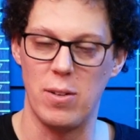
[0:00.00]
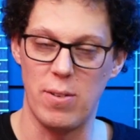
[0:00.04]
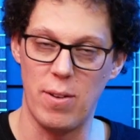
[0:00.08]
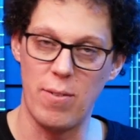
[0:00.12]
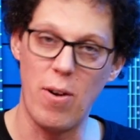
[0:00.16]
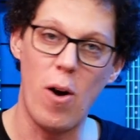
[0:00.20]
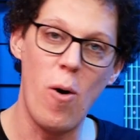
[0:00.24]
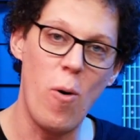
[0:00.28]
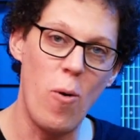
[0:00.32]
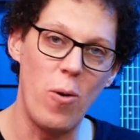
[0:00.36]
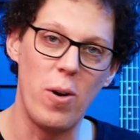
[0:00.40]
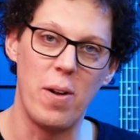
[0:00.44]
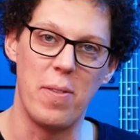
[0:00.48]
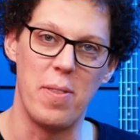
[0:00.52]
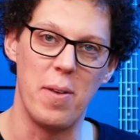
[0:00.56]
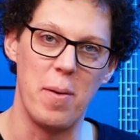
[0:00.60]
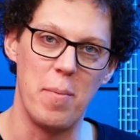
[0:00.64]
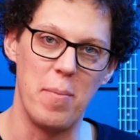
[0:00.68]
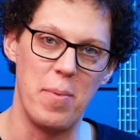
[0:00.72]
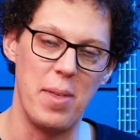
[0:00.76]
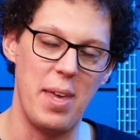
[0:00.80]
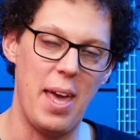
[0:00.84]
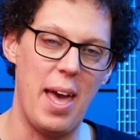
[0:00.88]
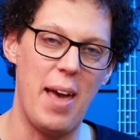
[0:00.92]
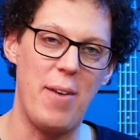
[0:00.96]
I've got all of
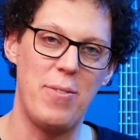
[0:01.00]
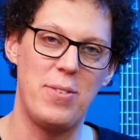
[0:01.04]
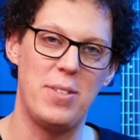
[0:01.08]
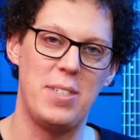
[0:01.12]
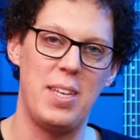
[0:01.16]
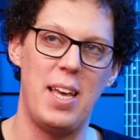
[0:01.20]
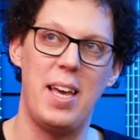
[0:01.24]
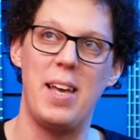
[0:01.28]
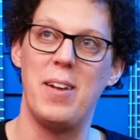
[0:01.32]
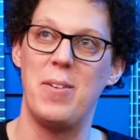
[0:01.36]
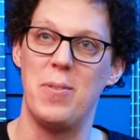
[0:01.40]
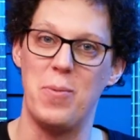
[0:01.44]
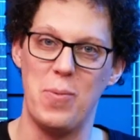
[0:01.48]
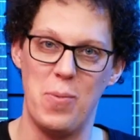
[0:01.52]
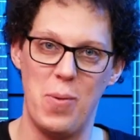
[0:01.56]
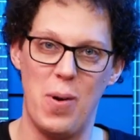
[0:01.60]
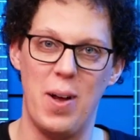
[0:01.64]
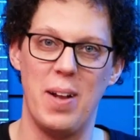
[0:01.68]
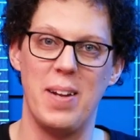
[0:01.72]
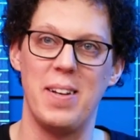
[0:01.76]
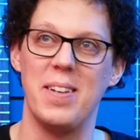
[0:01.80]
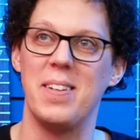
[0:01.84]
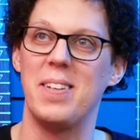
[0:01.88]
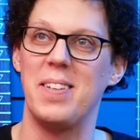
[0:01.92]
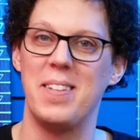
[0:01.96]
them. The
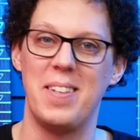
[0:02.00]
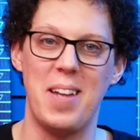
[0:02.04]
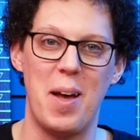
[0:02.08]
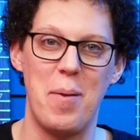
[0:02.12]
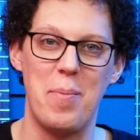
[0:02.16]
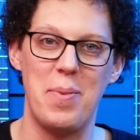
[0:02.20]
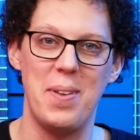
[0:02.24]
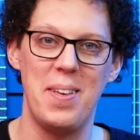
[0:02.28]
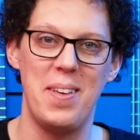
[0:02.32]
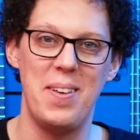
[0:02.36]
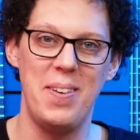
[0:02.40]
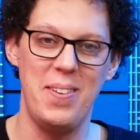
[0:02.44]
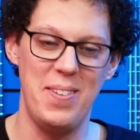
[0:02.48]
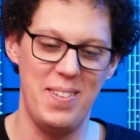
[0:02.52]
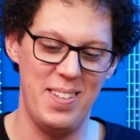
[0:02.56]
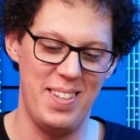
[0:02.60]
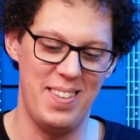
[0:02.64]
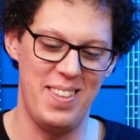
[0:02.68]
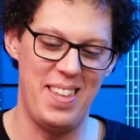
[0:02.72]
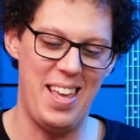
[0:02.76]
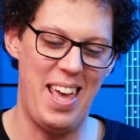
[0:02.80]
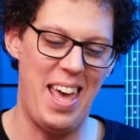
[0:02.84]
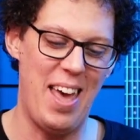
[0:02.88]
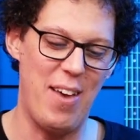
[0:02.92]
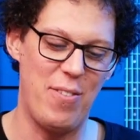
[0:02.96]
FZ-1W,
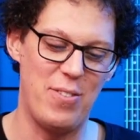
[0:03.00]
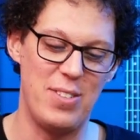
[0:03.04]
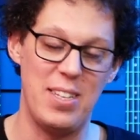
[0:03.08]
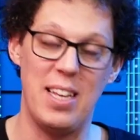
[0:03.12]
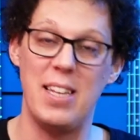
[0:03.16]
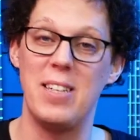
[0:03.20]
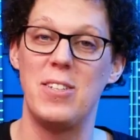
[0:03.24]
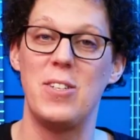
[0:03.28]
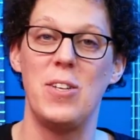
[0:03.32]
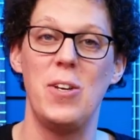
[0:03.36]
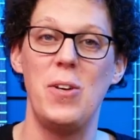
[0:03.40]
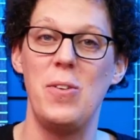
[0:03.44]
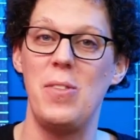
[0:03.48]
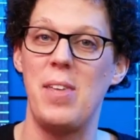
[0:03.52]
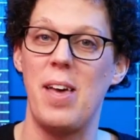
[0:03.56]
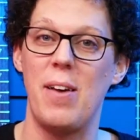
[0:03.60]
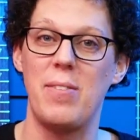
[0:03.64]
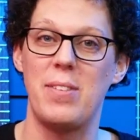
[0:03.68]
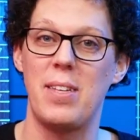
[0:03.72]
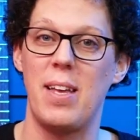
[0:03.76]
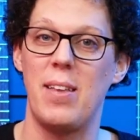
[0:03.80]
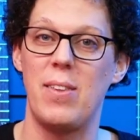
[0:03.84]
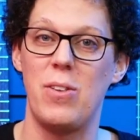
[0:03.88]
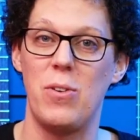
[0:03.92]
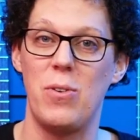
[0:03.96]
the FZ-2, the
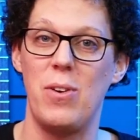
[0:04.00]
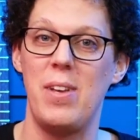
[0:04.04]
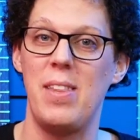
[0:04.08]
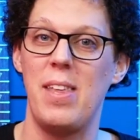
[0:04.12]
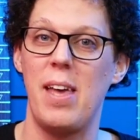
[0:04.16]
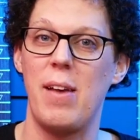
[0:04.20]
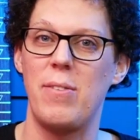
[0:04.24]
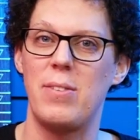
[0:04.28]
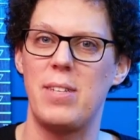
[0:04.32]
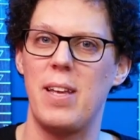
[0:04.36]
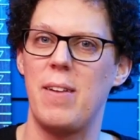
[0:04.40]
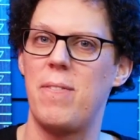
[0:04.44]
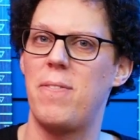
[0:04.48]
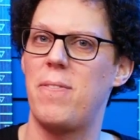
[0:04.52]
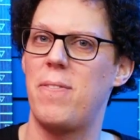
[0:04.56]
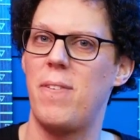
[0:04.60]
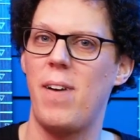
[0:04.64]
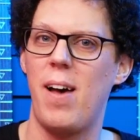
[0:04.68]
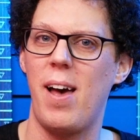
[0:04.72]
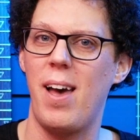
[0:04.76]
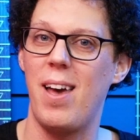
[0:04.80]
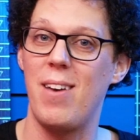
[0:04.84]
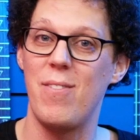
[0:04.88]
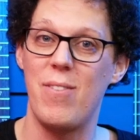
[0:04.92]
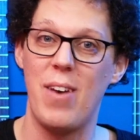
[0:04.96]
FZ-3, the
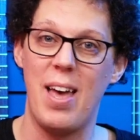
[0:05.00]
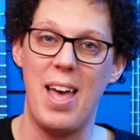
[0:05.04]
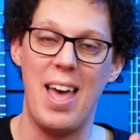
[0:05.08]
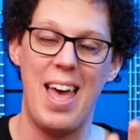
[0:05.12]
FZ-5,